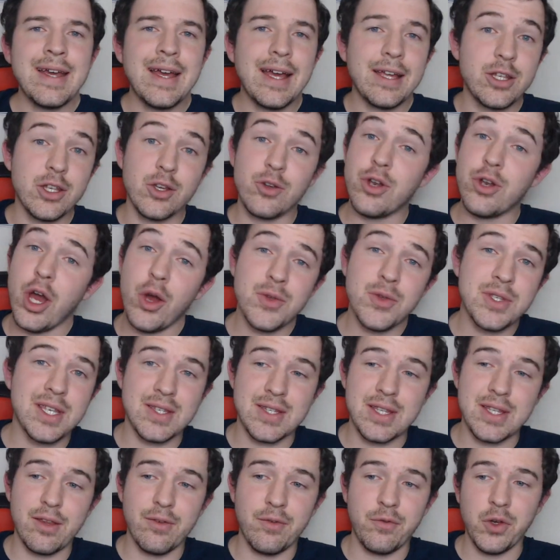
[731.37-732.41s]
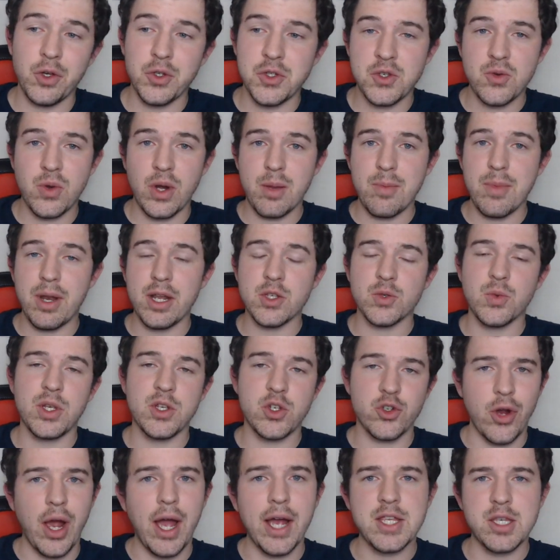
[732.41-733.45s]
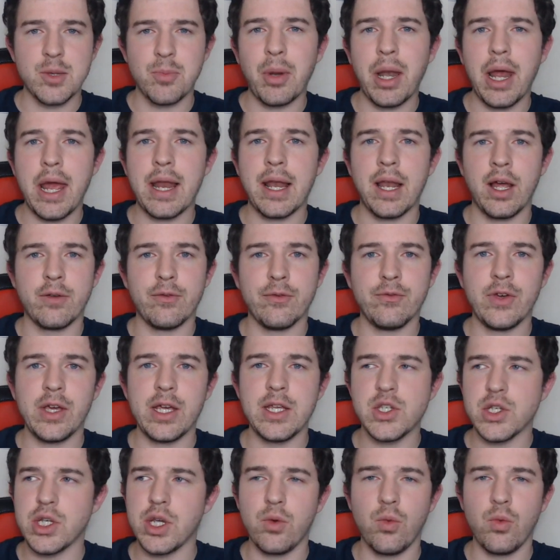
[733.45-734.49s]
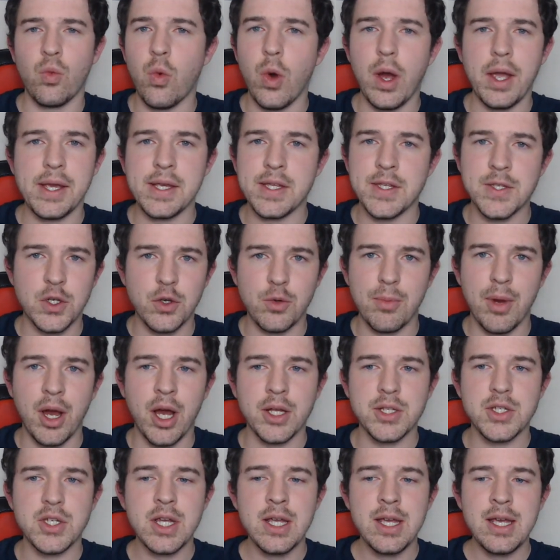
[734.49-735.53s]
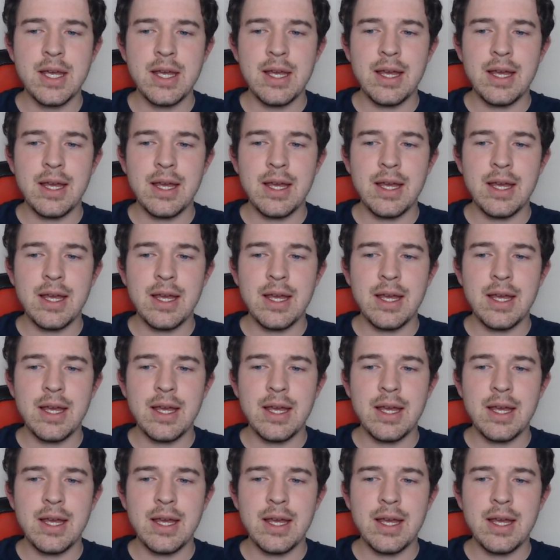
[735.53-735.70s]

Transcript: You noticed in the first 20 minutes, we tried to play like Fiji way too much,